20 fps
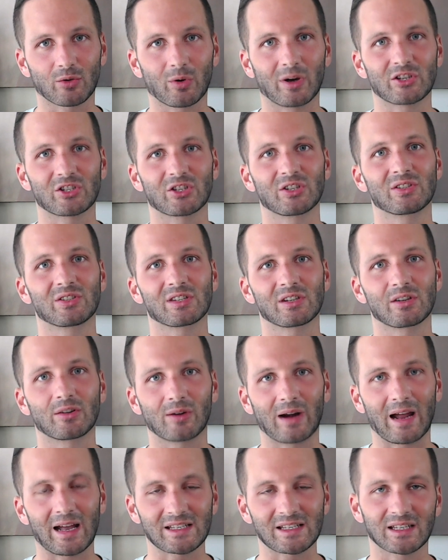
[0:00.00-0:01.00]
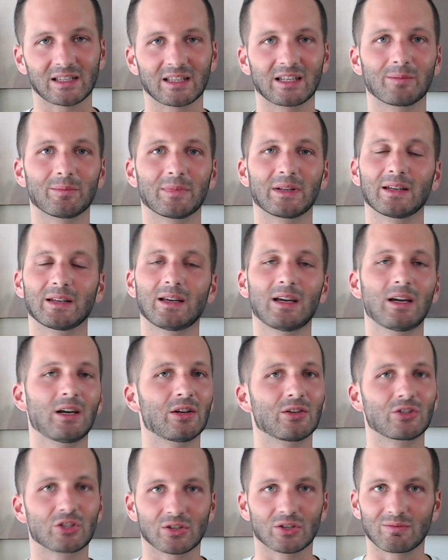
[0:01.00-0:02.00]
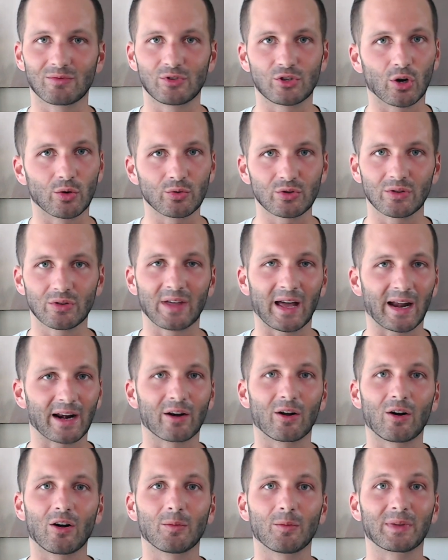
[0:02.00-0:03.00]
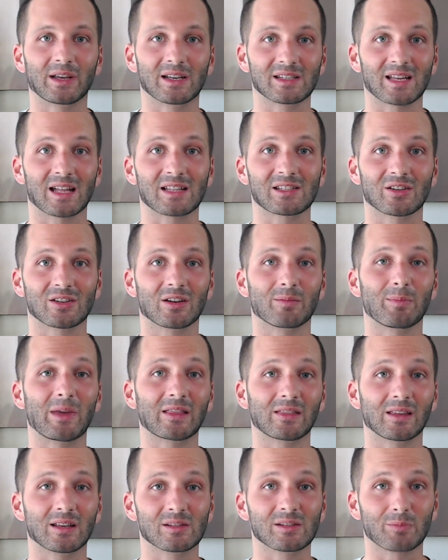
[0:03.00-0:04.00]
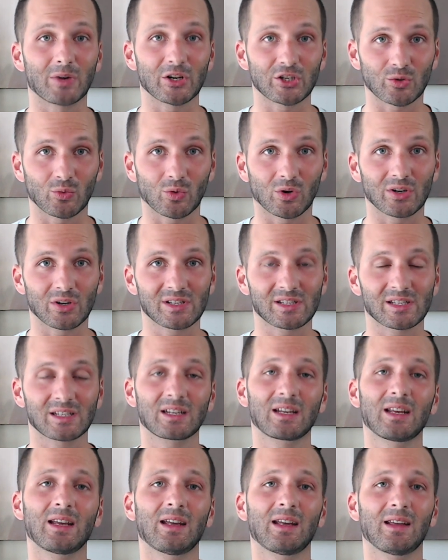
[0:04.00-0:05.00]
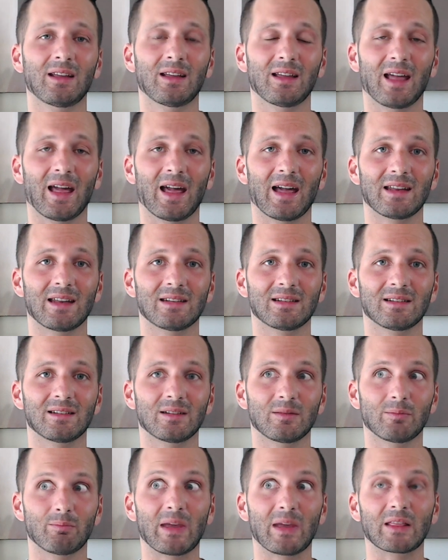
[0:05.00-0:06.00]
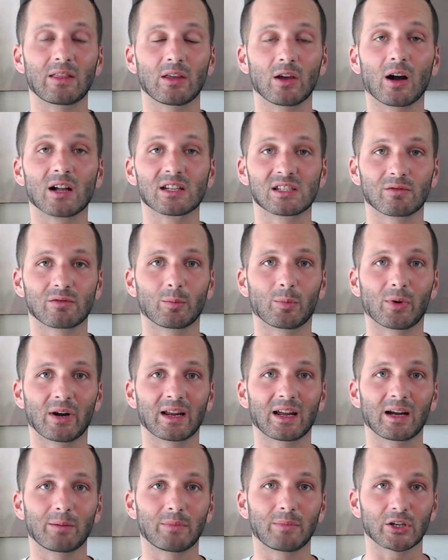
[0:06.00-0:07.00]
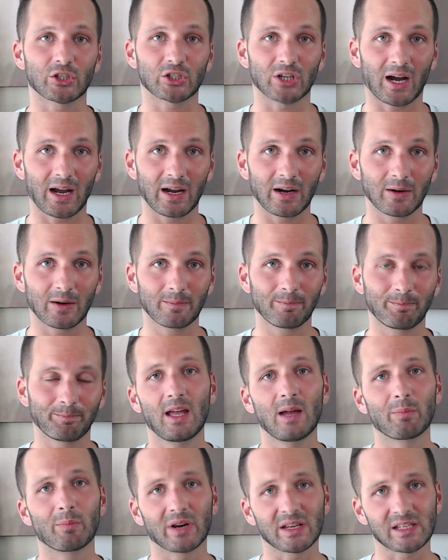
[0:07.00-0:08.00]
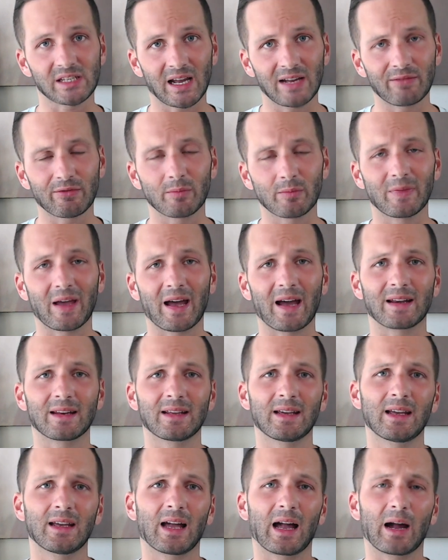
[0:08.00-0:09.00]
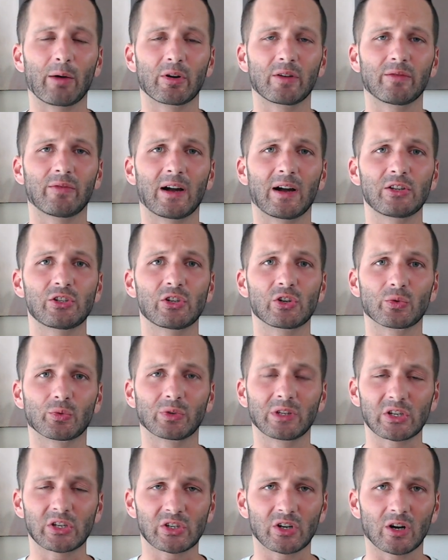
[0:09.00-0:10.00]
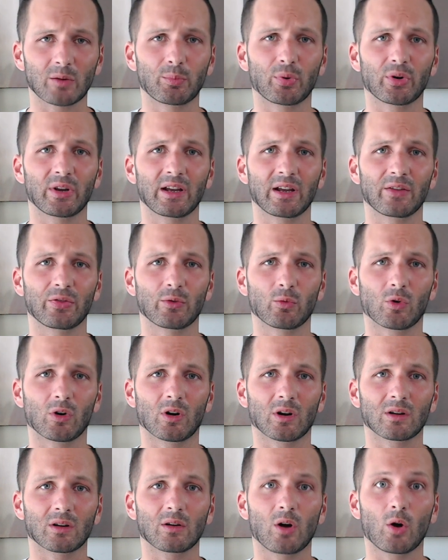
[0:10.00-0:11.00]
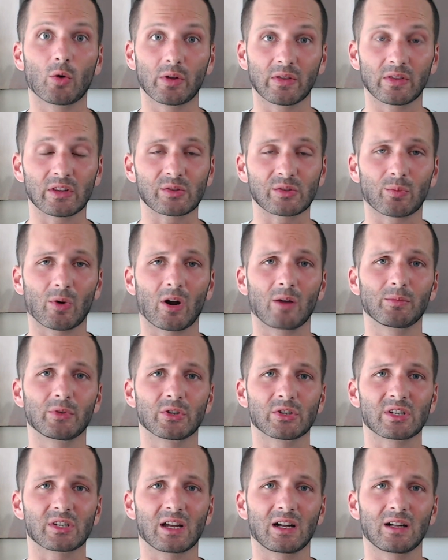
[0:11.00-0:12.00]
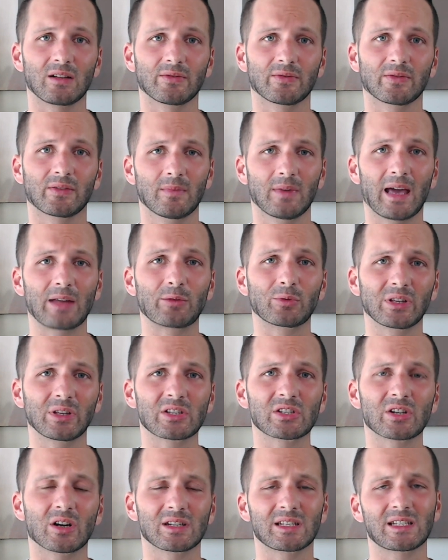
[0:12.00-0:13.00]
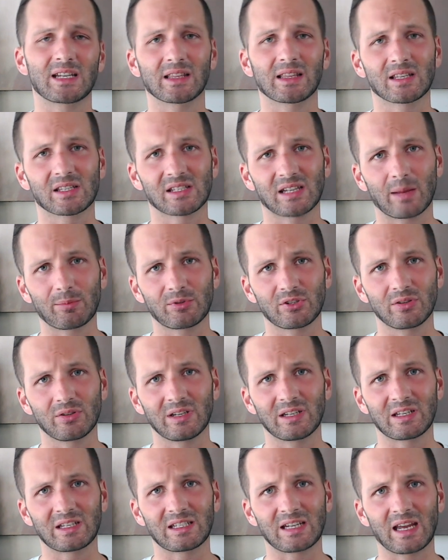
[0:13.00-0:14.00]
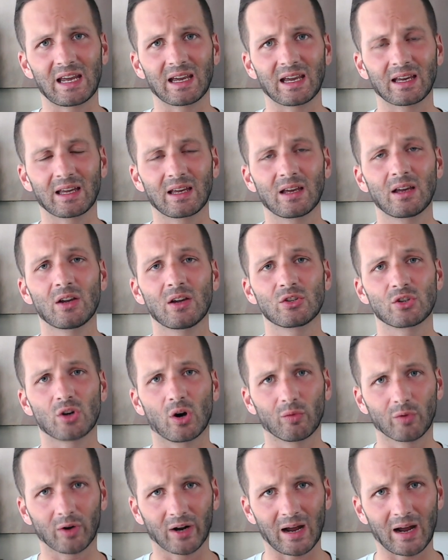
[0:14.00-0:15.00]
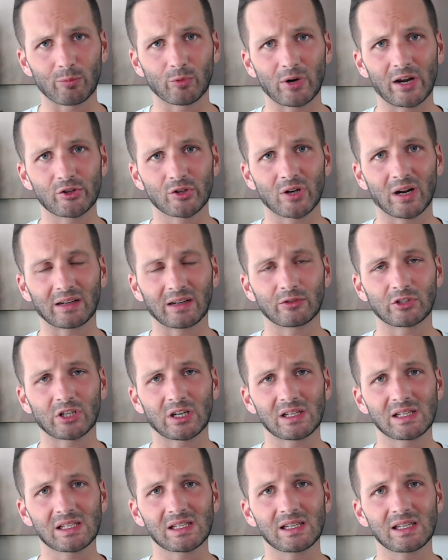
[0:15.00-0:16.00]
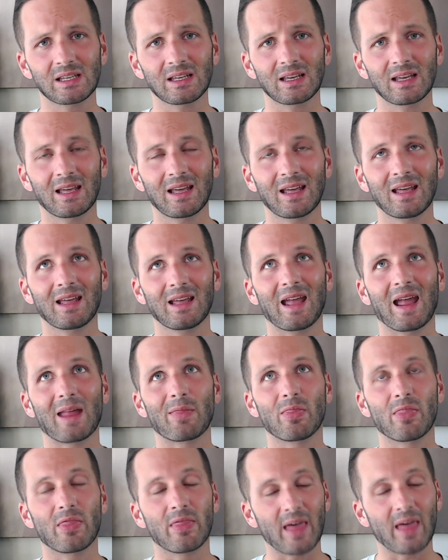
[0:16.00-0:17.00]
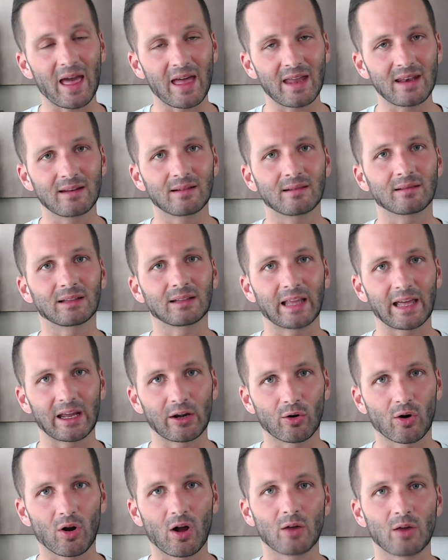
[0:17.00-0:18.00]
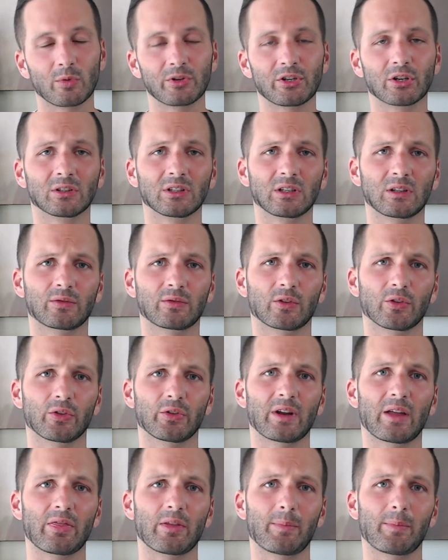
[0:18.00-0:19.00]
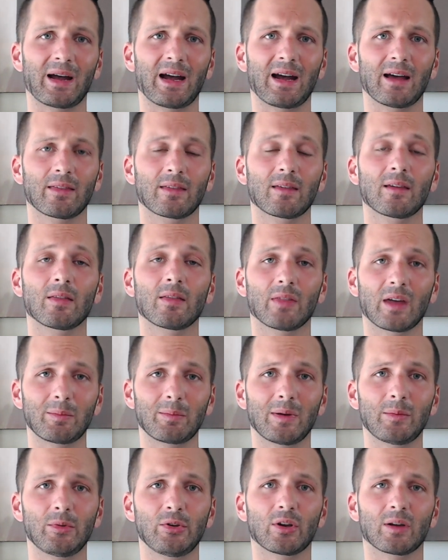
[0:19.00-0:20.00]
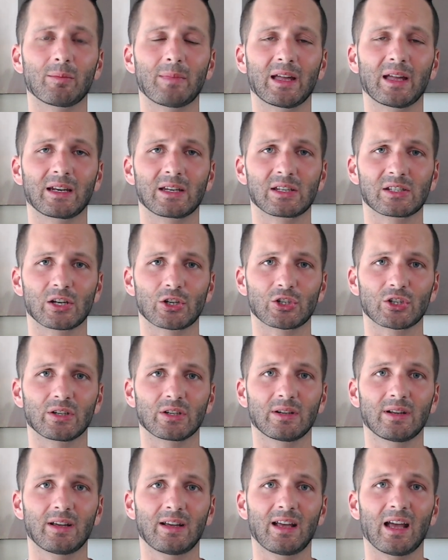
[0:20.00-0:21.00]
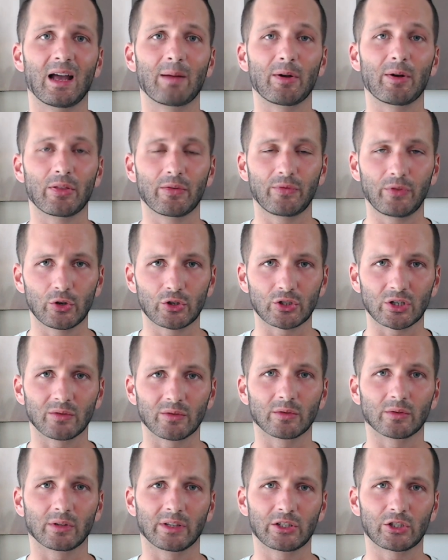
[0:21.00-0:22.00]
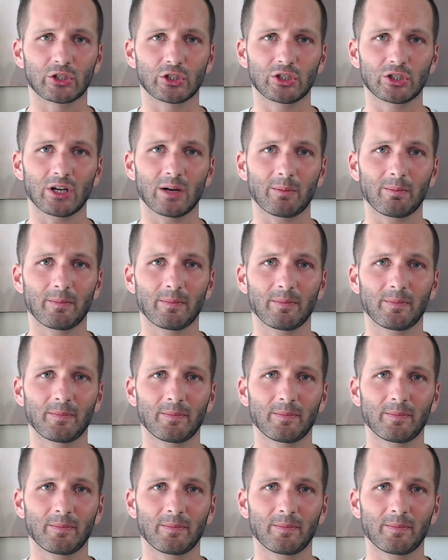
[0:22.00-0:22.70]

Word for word: of questions and harassing them and just don't do that at all because that's going to make things much worse and make the odds of a breakup much higher but aside from that I would advise you to really start putting in the work, owning this problem yourself, and really start to take the steps you need to take to overcome retroactive jealousy. And then later on, when you're a little further down the path, then maybe you can make a decision about the future of the relationship.